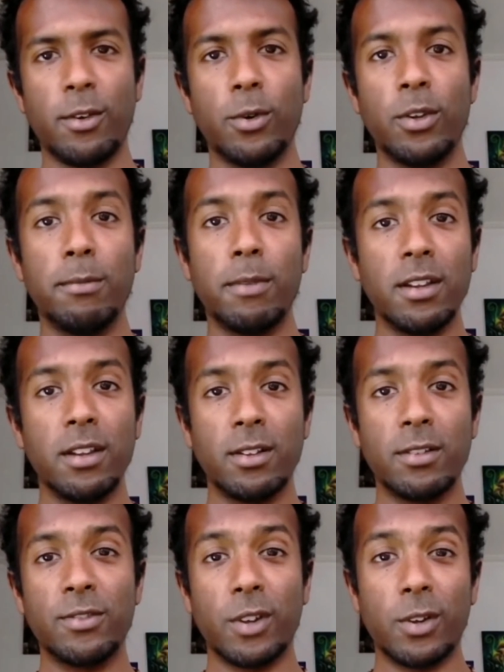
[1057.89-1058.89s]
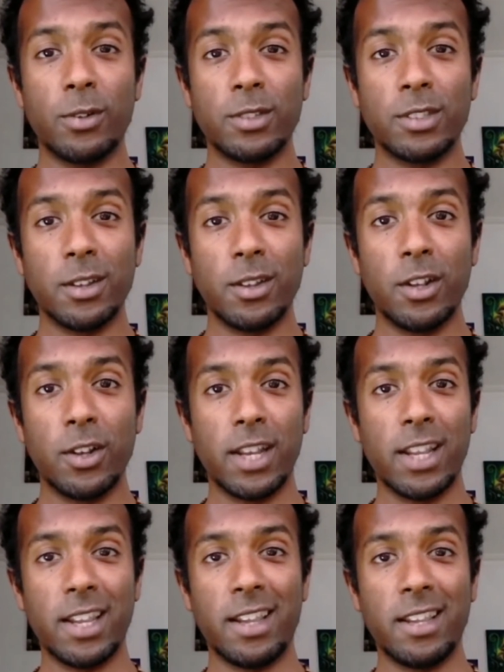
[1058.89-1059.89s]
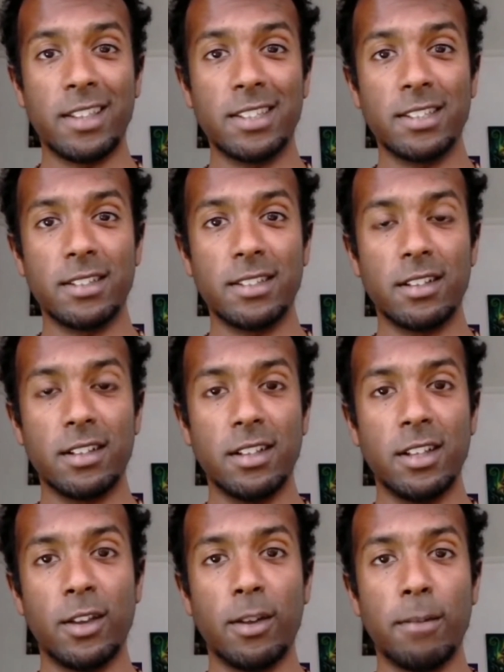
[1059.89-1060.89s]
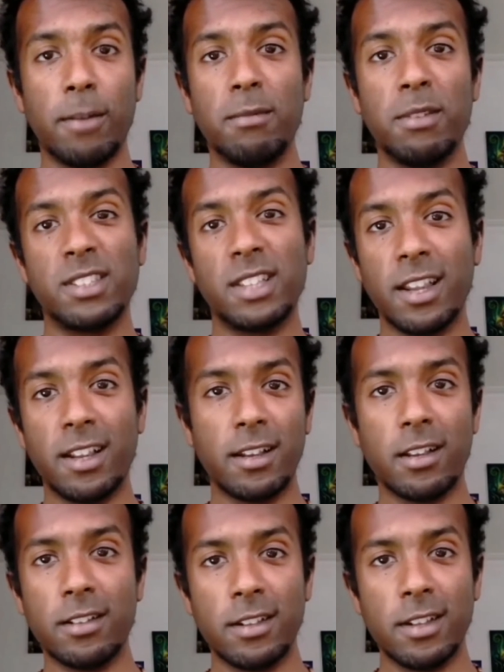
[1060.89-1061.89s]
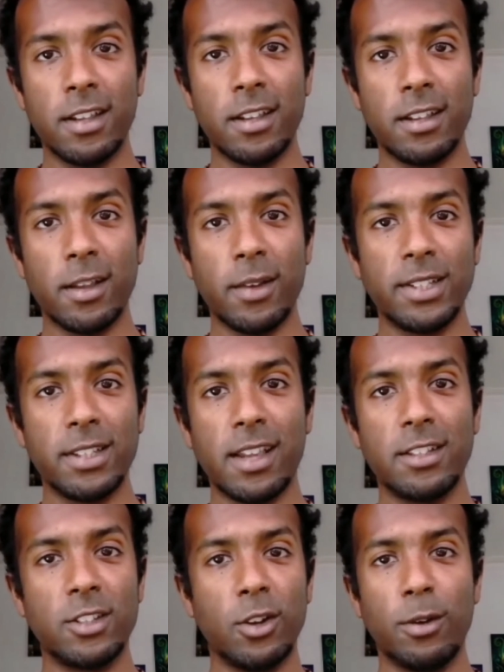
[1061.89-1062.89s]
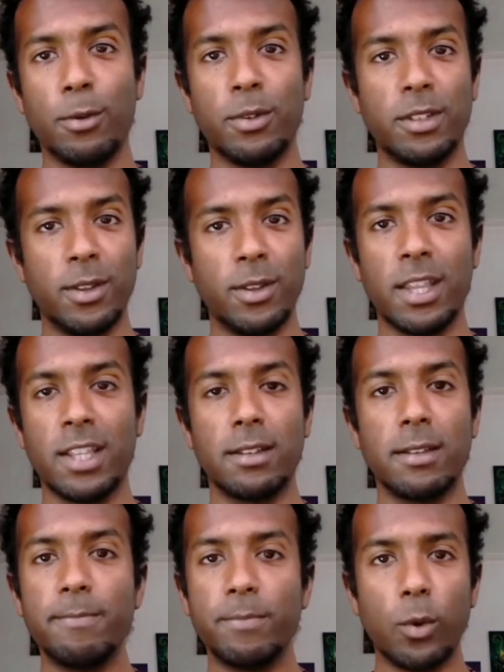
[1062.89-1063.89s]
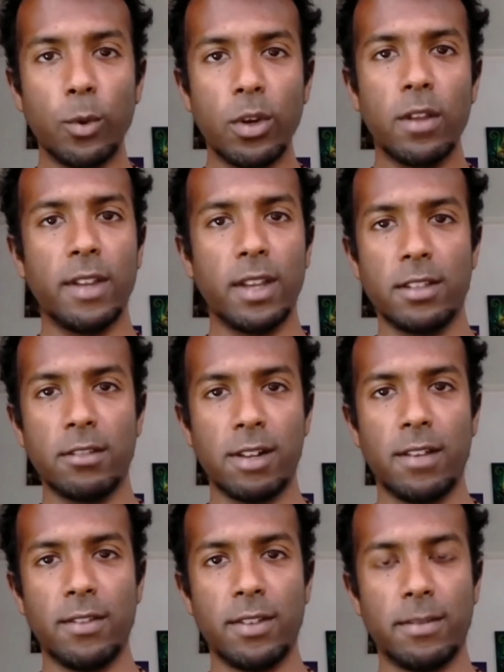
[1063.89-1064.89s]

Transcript: Or you may have also look at it as, you know, I made a mistake going to that job or doing this. All of it is relevant.